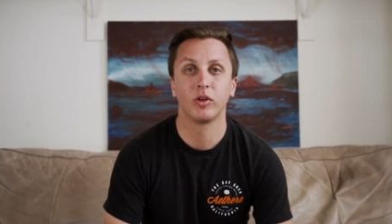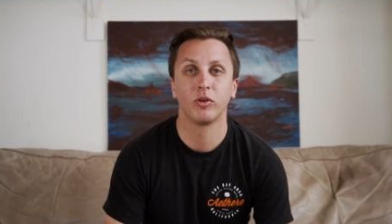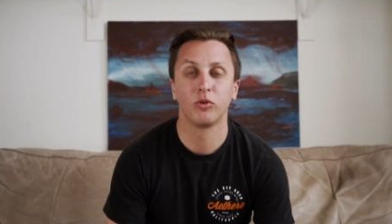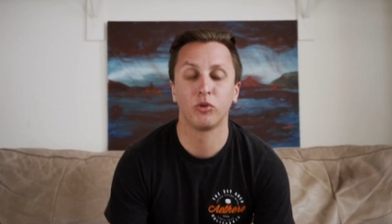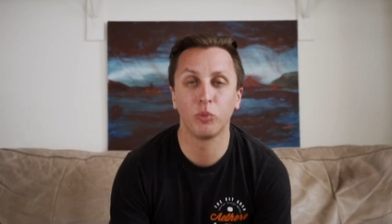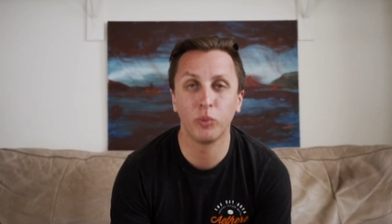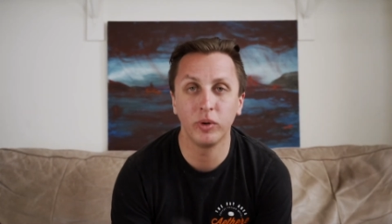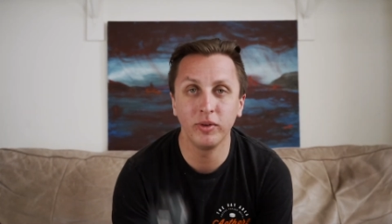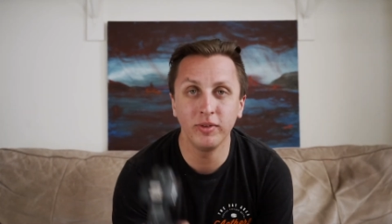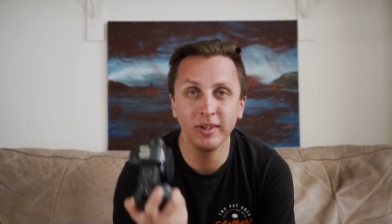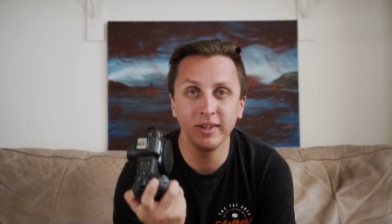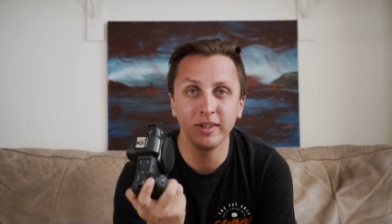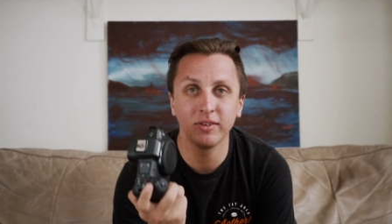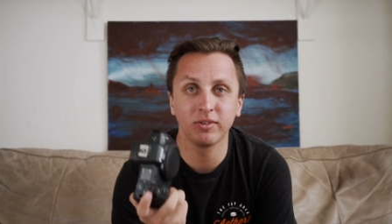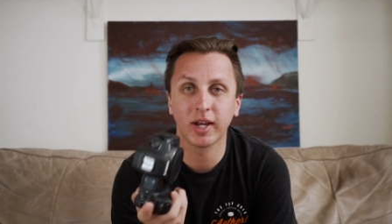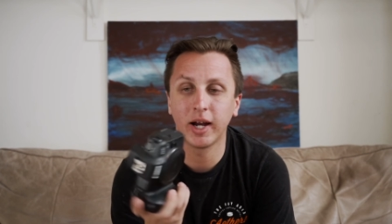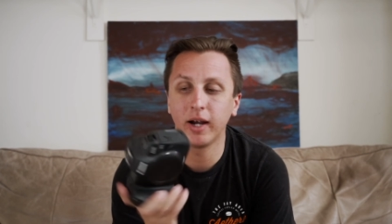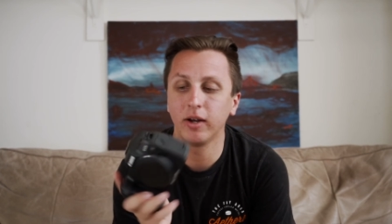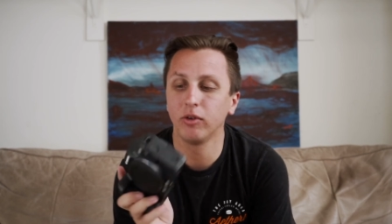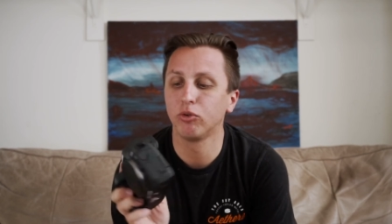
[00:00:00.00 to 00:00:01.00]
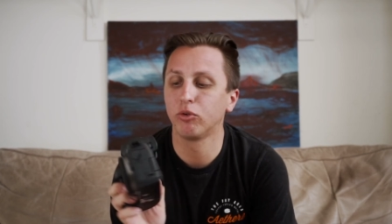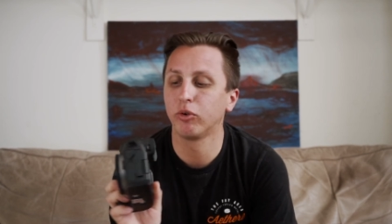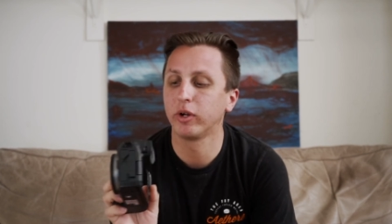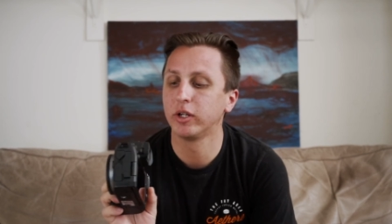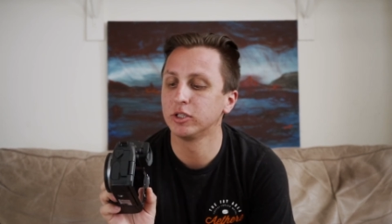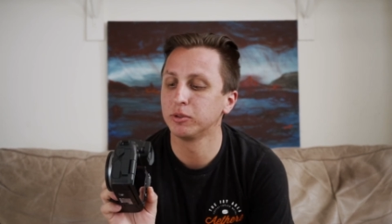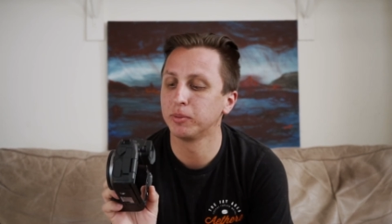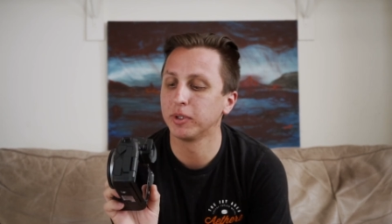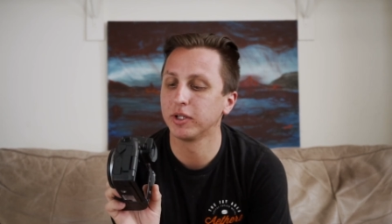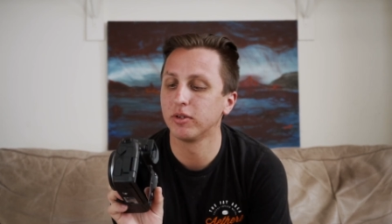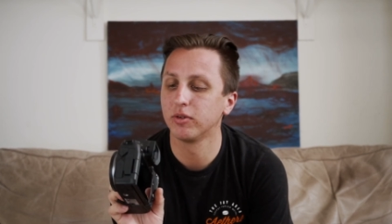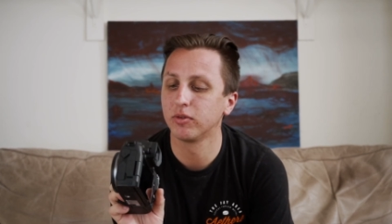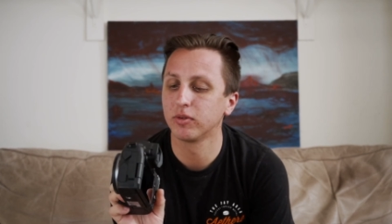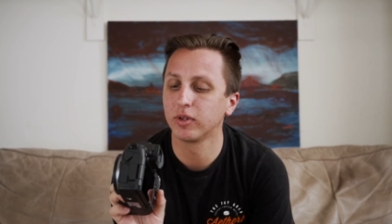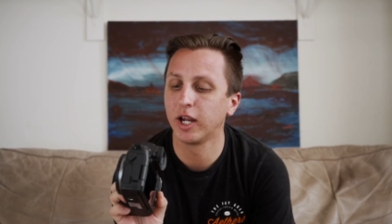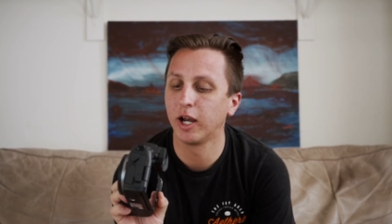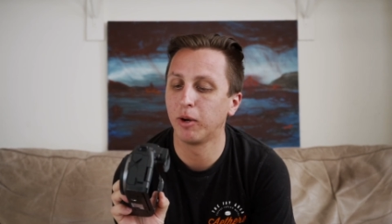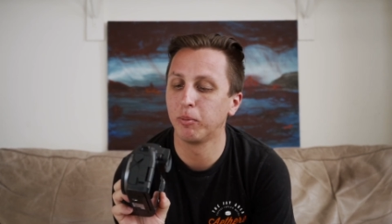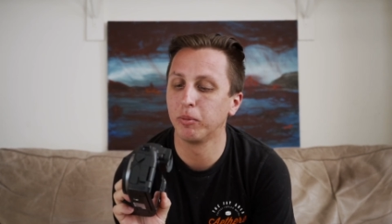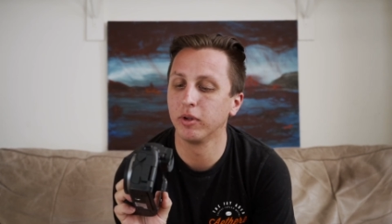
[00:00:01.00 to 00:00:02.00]
So one thing that's kind of strange about this
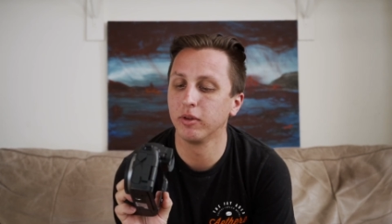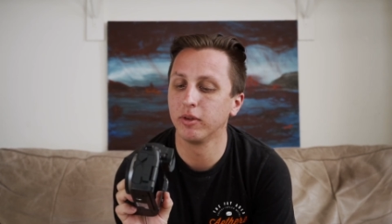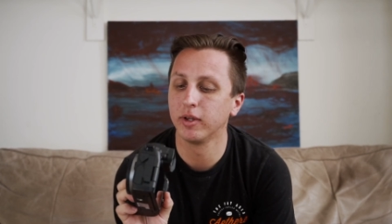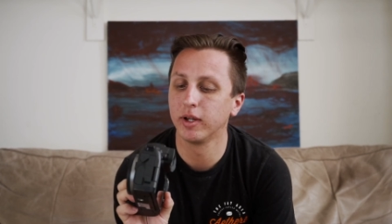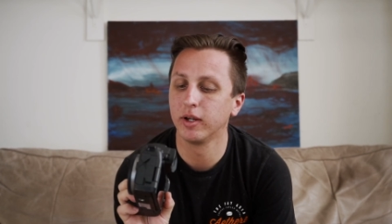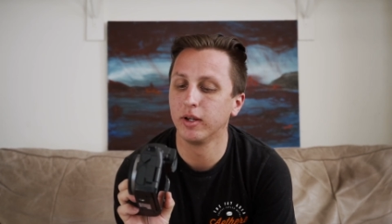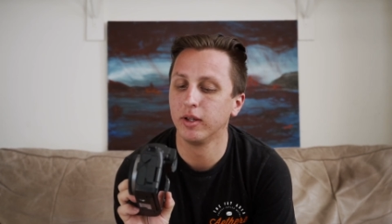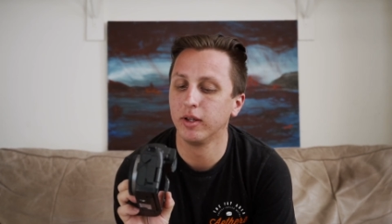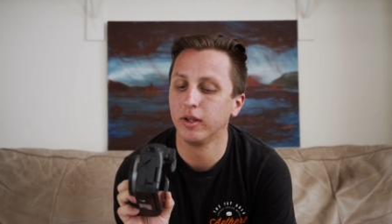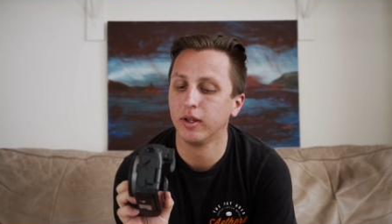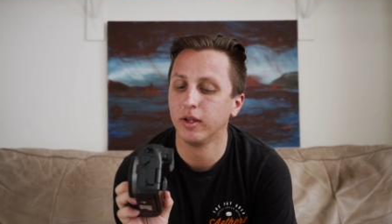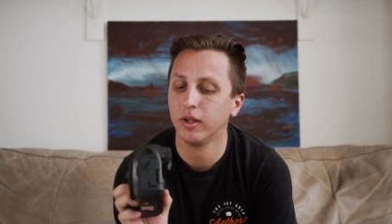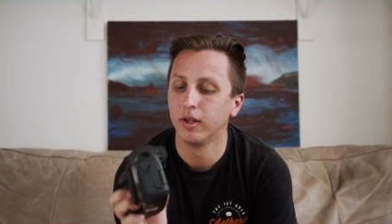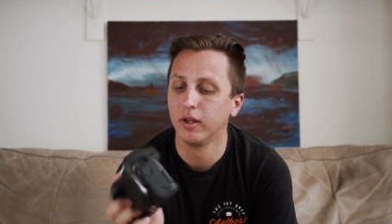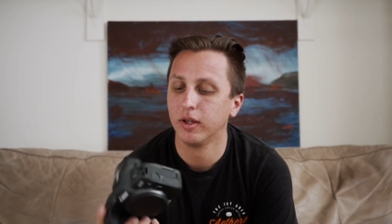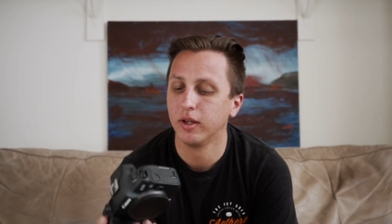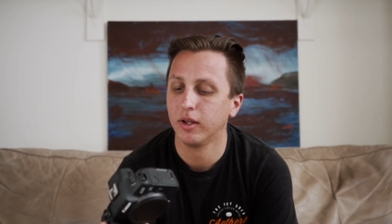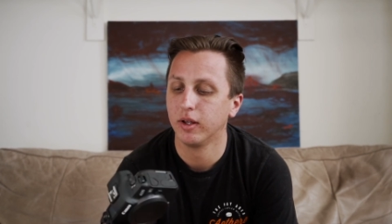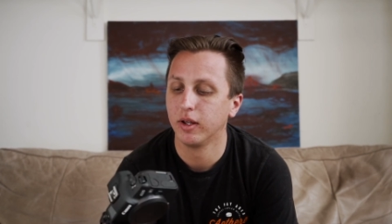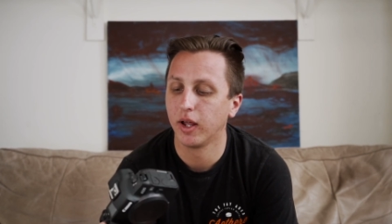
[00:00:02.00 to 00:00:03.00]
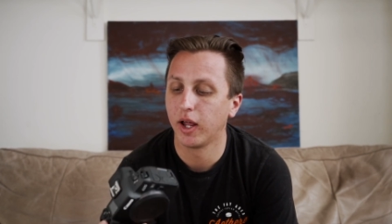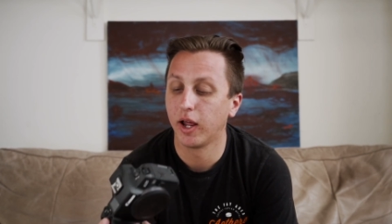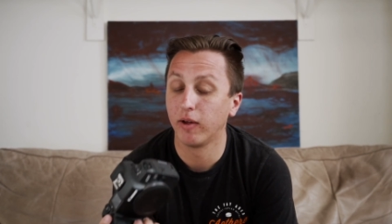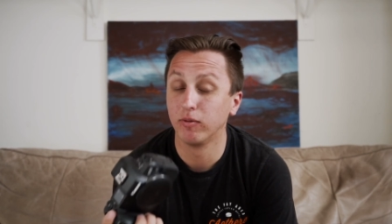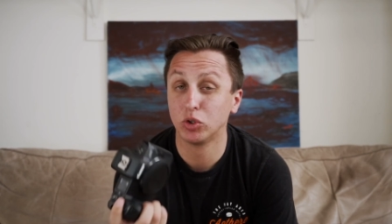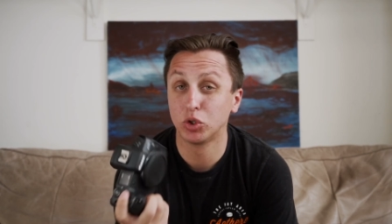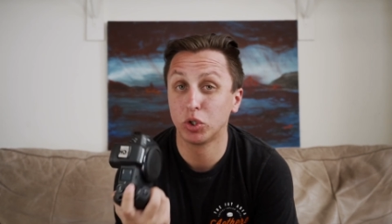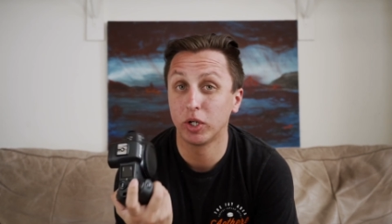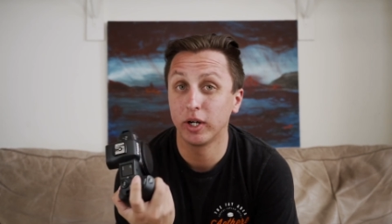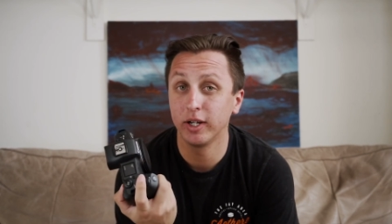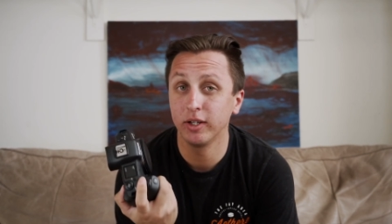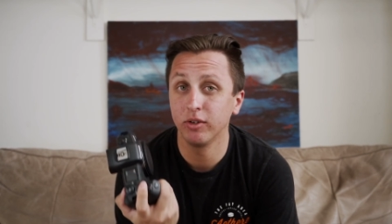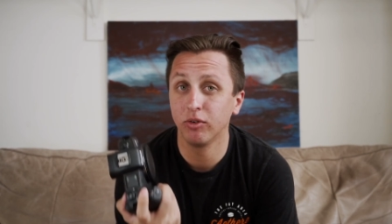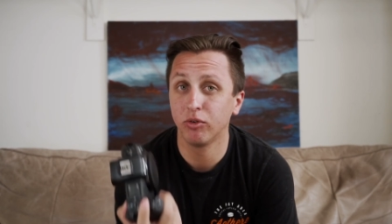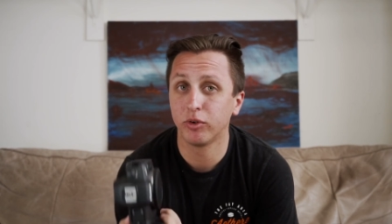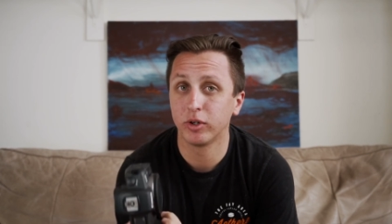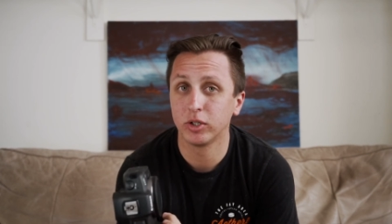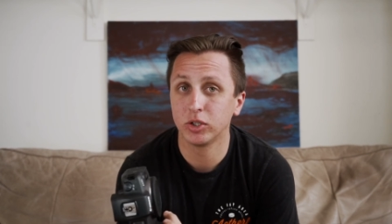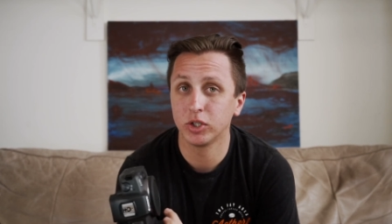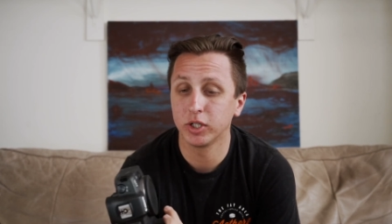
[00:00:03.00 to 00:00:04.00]
camera that I've tried
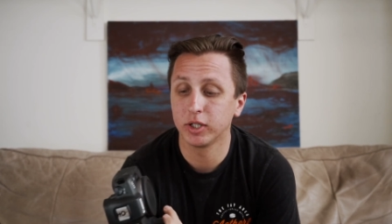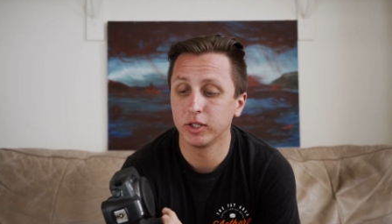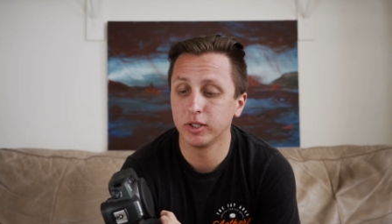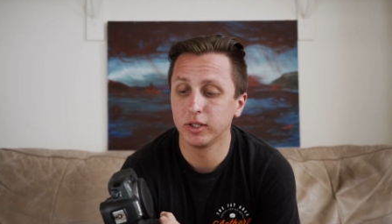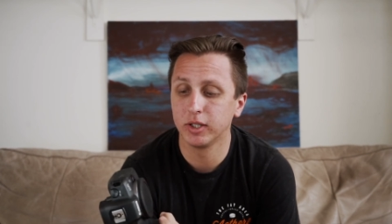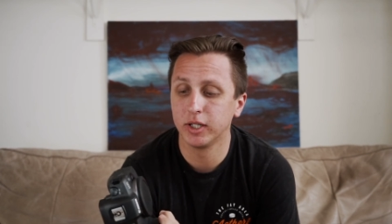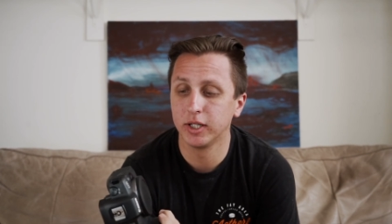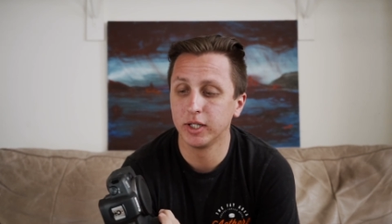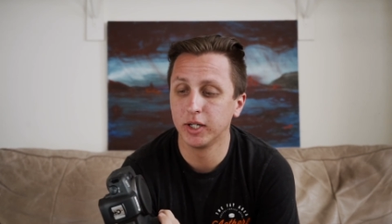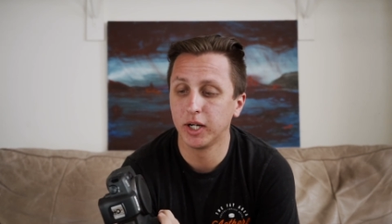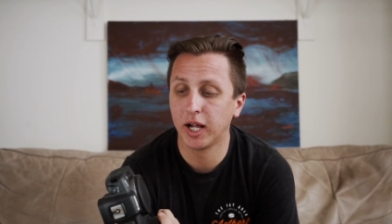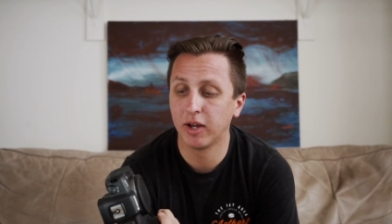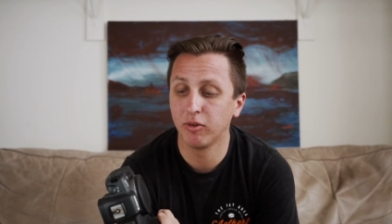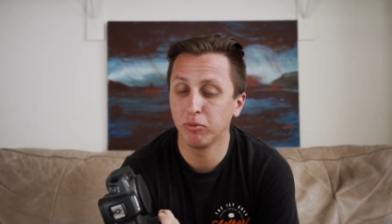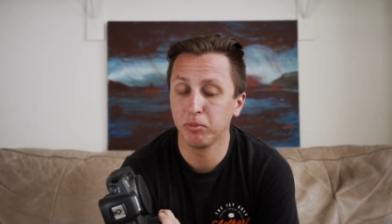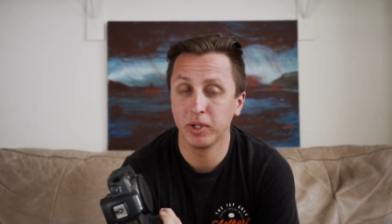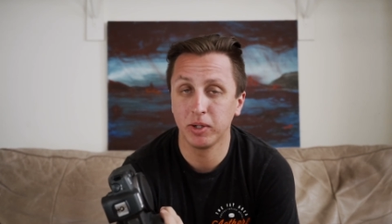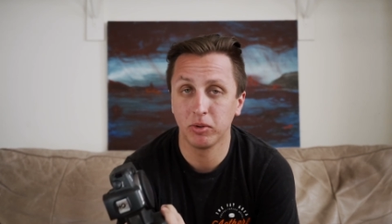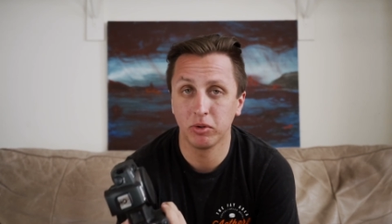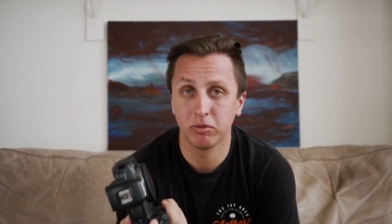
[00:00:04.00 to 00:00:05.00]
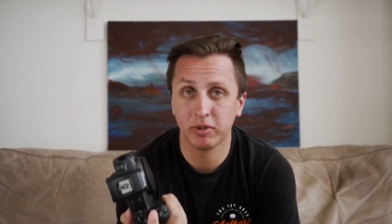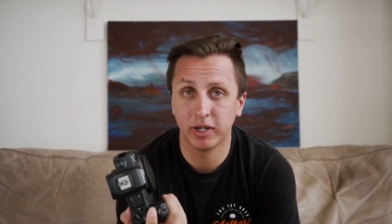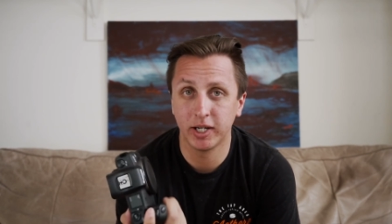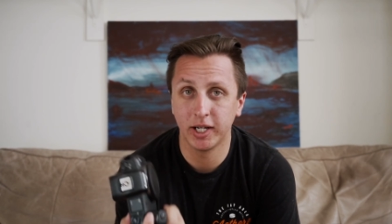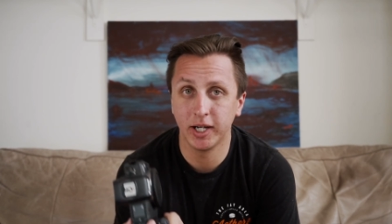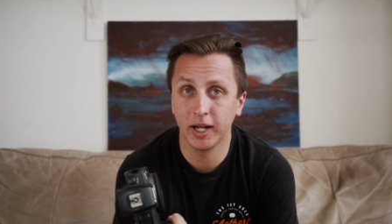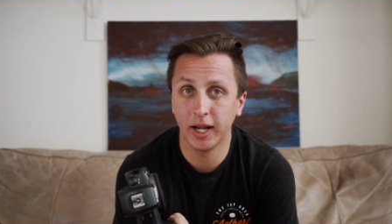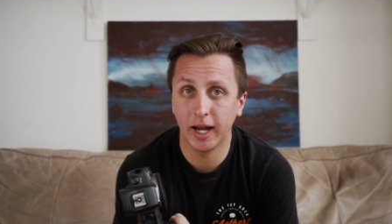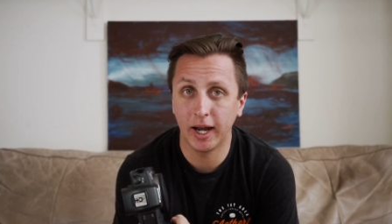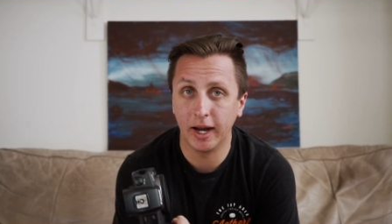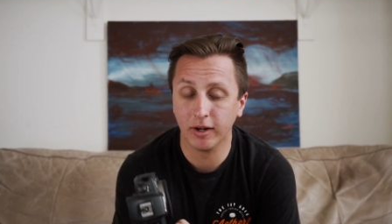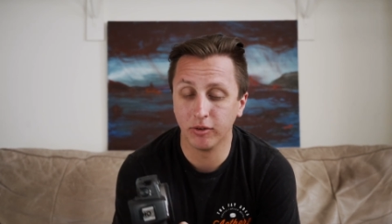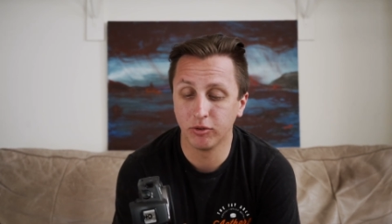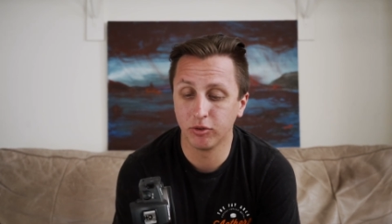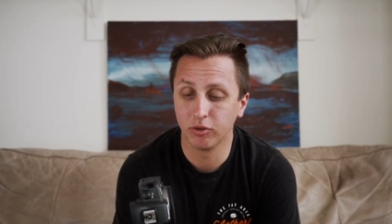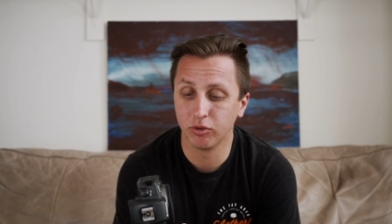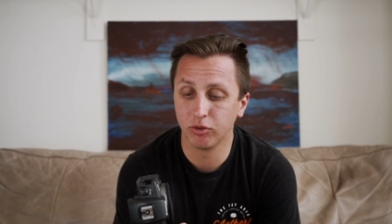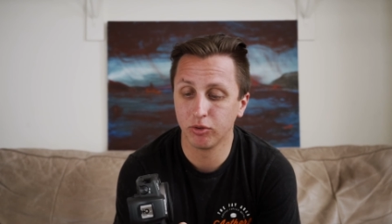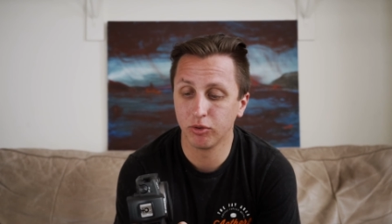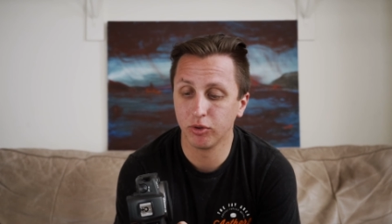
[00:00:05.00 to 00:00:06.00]
searching online and I haven't been able to find any
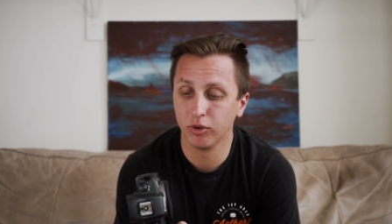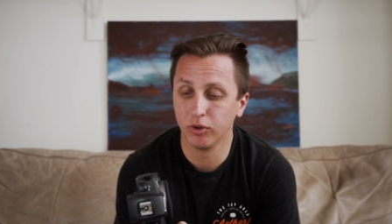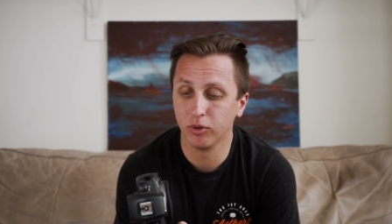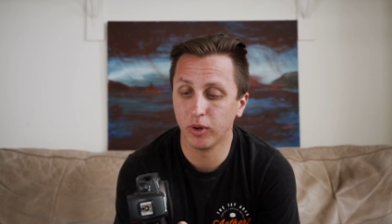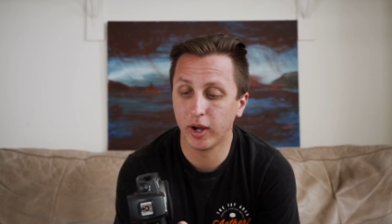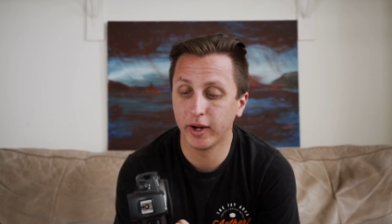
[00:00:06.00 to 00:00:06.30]
answers to.